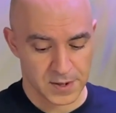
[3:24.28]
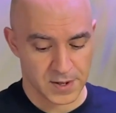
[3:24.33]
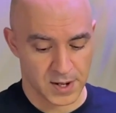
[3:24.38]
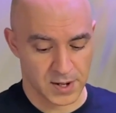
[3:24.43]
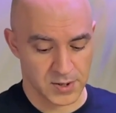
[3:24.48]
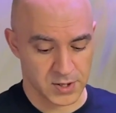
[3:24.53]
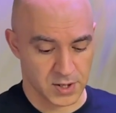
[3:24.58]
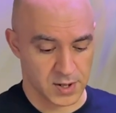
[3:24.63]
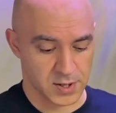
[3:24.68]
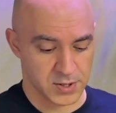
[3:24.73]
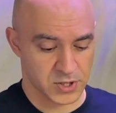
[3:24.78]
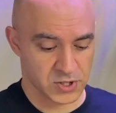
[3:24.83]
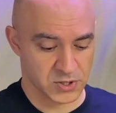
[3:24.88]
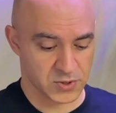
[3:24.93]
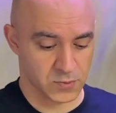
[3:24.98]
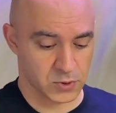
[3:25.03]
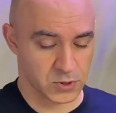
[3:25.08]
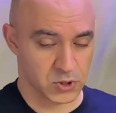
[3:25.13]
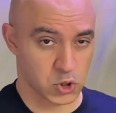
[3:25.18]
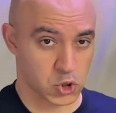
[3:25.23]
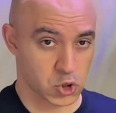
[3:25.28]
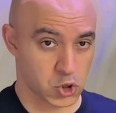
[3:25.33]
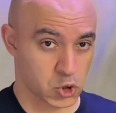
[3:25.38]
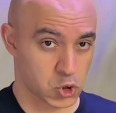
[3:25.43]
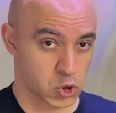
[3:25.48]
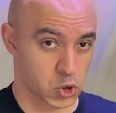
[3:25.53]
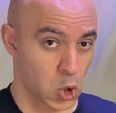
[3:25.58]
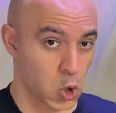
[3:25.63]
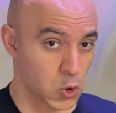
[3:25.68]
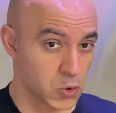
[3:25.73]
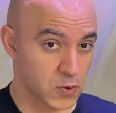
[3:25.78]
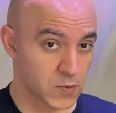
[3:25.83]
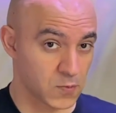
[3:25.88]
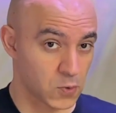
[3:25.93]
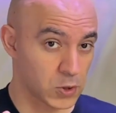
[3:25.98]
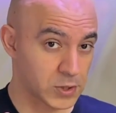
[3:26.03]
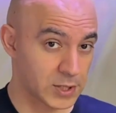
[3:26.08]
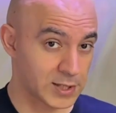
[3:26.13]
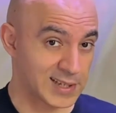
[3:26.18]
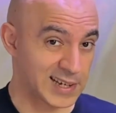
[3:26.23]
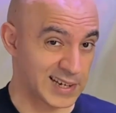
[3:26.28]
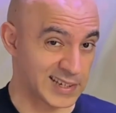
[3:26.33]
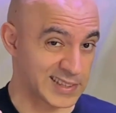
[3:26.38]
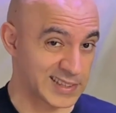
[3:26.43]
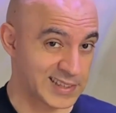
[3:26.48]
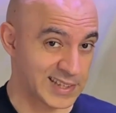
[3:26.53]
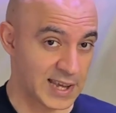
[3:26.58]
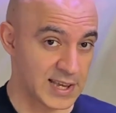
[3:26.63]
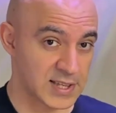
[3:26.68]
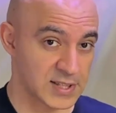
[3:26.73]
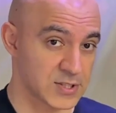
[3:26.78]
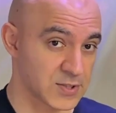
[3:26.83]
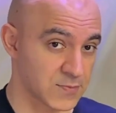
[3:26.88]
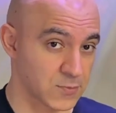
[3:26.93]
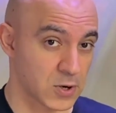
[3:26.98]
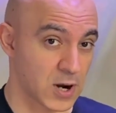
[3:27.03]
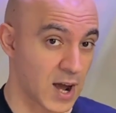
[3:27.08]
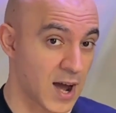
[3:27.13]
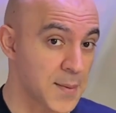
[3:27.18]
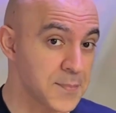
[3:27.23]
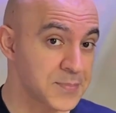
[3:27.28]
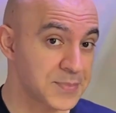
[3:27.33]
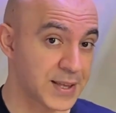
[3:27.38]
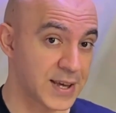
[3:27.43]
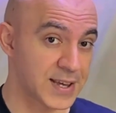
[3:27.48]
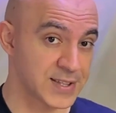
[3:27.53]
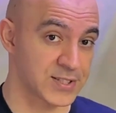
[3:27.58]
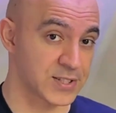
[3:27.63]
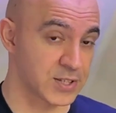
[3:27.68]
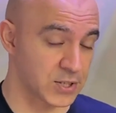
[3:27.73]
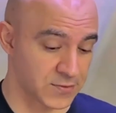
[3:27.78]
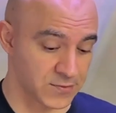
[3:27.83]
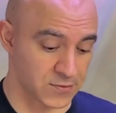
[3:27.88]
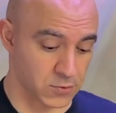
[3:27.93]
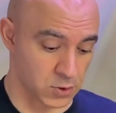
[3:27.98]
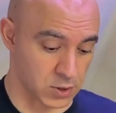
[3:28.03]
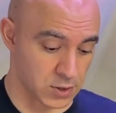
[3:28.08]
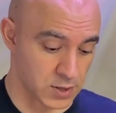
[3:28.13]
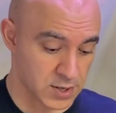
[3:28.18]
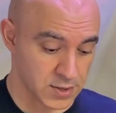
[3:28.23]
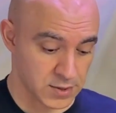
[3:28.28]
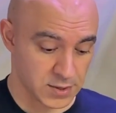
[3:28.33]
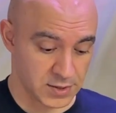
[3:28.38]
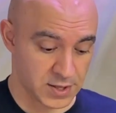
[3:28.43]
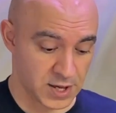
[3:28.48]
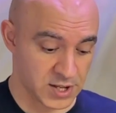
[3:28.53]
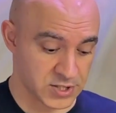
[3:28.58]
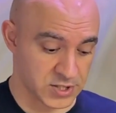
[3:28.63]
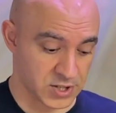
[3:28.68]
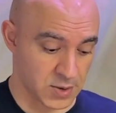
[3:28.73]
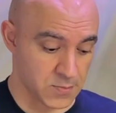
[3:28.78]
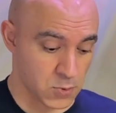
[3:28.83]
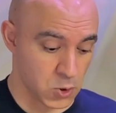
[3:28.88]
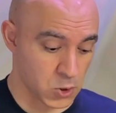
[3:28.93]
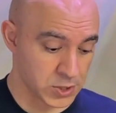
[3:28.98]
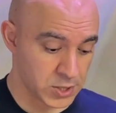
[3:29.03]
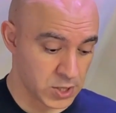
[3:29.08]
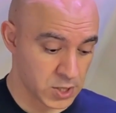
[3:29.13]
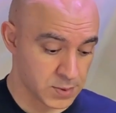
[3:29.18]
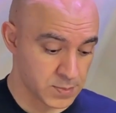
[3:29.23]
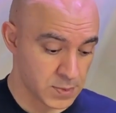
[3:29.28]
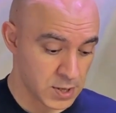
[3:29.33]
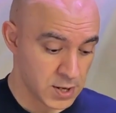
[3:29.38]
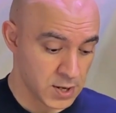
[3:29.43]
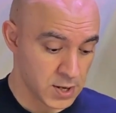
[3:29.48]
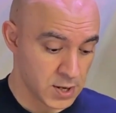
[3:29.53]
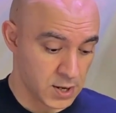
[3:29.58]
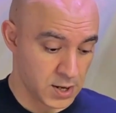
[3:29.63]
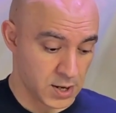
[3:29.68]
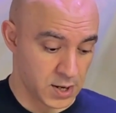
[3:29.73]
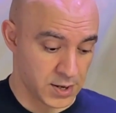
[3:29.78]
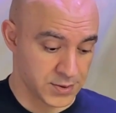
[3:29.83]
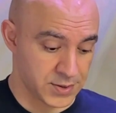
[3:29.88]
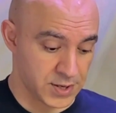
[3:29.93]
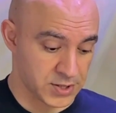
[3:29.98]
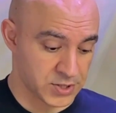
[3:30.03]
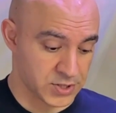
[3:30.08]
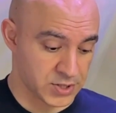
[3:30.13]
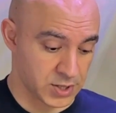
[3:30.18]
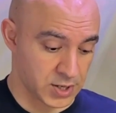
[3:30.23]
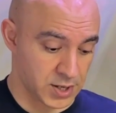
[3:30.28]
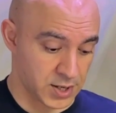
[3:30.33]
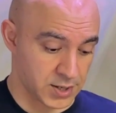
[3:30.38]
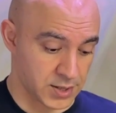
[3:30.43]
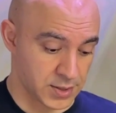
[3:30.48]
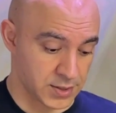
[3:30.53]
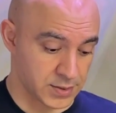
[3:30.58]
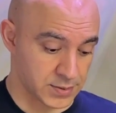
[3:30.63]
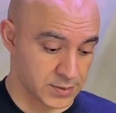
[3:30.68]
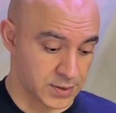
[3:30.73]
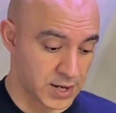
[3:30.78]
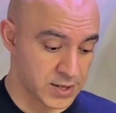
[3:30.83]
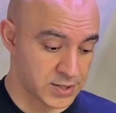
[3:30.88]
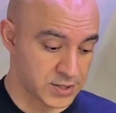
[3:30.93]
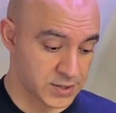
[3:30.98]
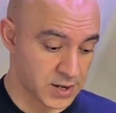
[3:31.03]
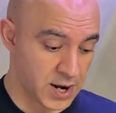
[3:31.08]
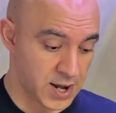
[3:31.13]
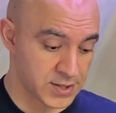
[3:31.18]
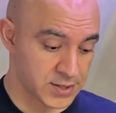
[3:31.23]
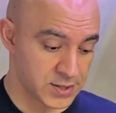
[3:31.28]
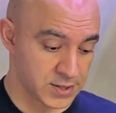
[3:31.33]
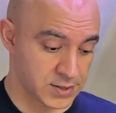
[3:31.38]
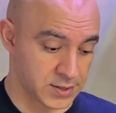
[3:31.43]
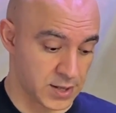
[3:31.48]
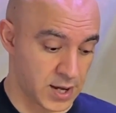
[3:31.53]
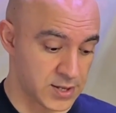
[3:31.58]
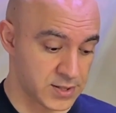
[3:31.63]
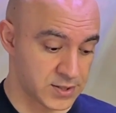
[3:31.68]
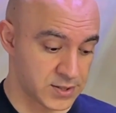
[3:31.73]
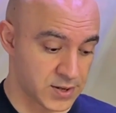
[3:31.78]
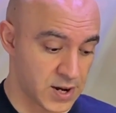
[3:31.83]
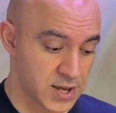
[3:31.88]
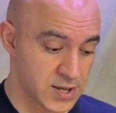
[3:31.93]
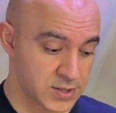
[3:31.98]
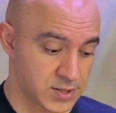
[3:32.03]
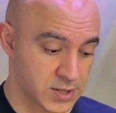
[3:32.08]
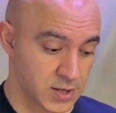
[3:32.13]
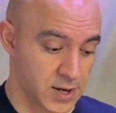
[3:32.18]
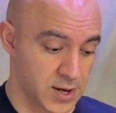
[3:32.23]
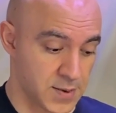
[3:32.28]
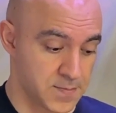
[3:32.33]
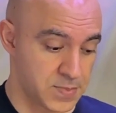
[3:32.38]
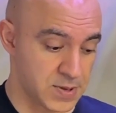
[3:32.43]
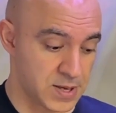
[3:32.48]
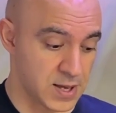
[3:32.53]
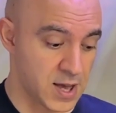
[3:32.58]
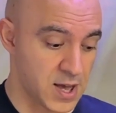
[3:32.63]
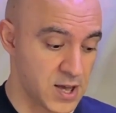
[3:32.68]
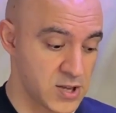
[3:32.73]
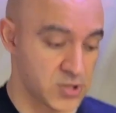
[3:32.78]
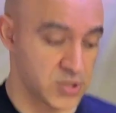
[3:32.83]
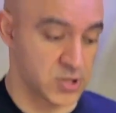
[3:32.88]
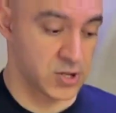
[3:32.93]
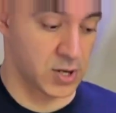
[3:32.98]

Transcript: I just want to show you what it contains, what I'm testing for. That's ammonia, that's nitrite, nitrate, pH,